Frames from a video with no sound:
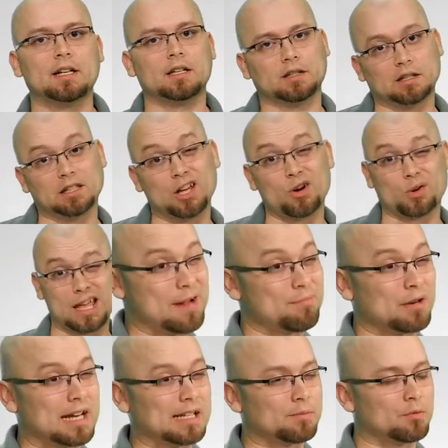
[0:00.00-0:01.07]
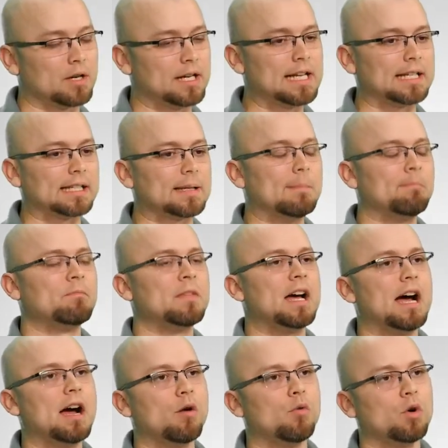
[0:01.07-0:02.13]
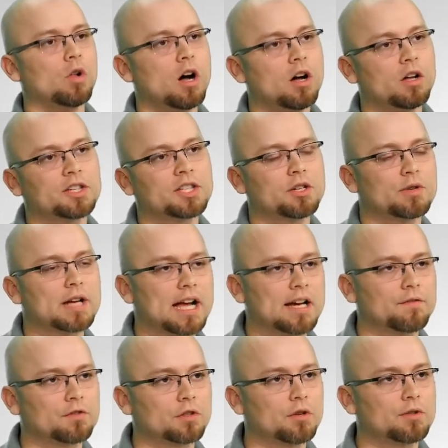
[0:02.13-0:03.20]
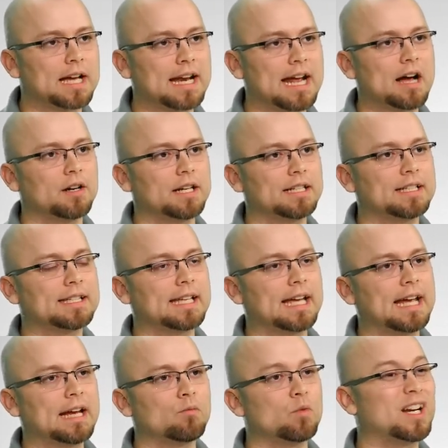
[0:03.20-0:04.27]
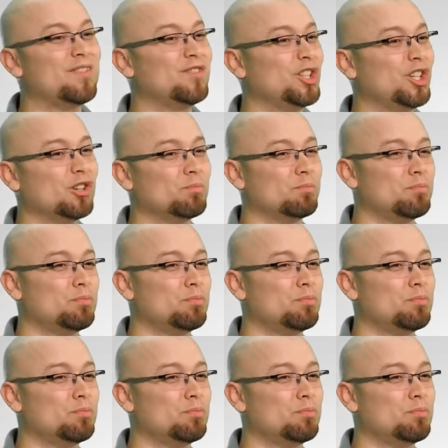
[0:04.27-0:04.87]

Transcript: the lower that price point is. I will also kind of throw that out and say whatever your